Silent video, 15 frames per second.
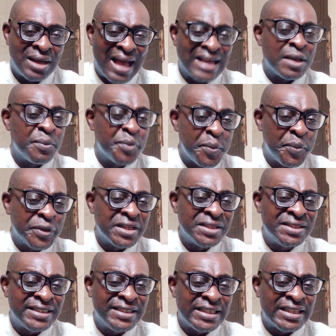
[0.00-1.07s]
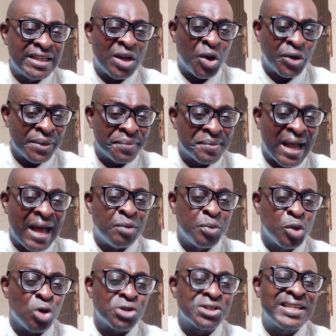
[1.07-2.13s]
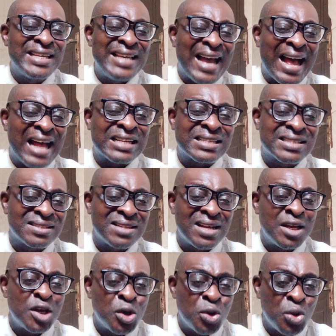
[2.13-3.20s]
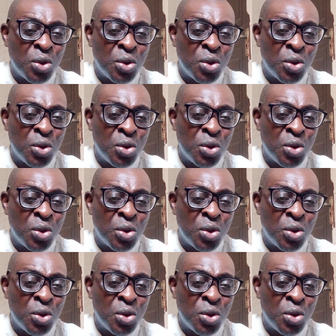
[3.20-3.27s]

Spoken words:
I keep repeating Chide or Denkal because he has